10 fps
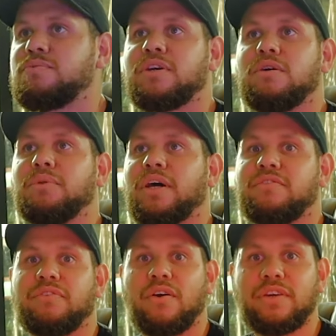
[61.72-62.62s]
we've got bloody
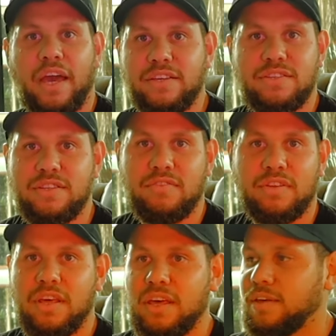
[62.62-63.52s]
phone cases even
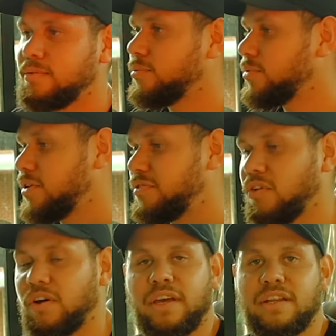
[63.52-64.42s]
if you
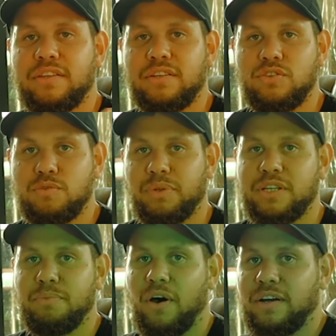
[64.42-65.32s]
like anything, just please
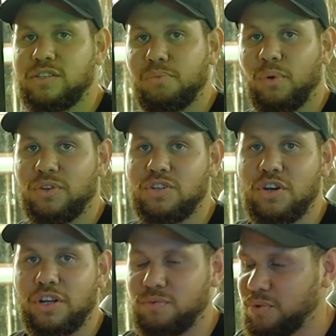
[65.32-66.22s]
buy it, support the
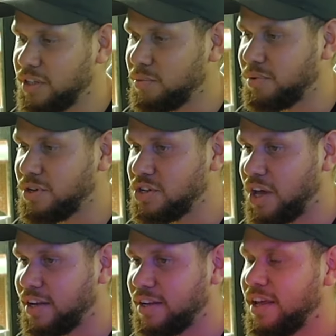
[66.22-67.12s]
journey, really
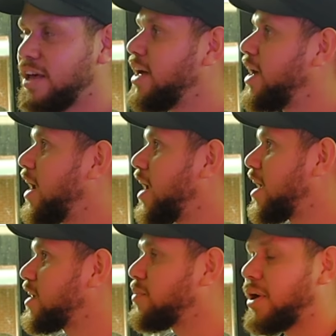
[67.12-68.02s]
appreciate it.
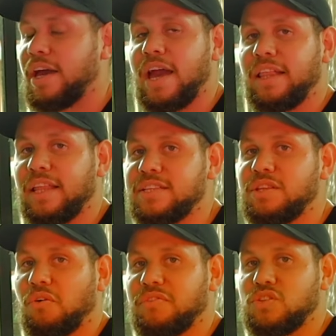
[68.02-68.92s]
Anyway, let's
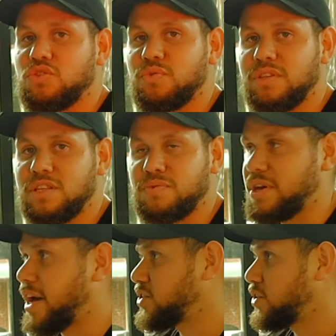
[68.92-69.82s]
delve into this
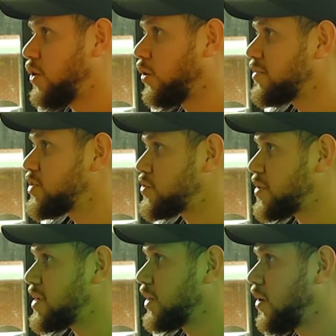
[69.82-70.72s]
reaction. Oliver
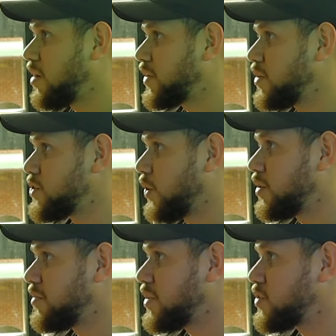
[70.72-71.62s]
Tree, Life Goes On,
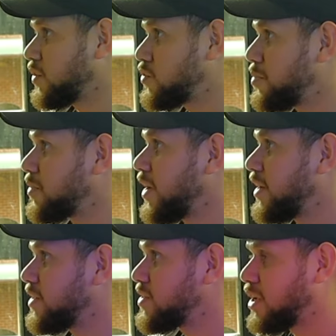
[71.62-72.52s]
featuring Trippie Redd
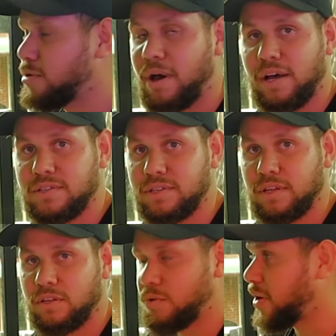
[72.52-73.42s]
and Ski Mask,
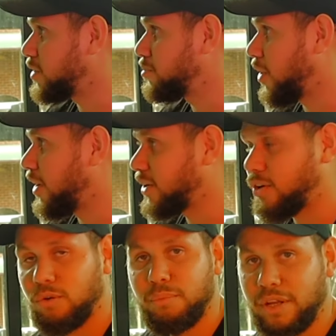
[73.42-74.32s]
directed by
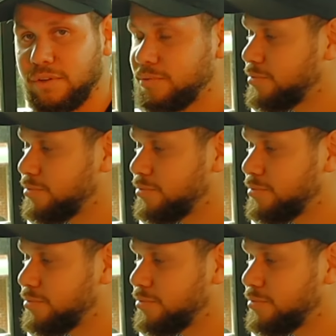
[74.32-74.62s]
Cole Bennett.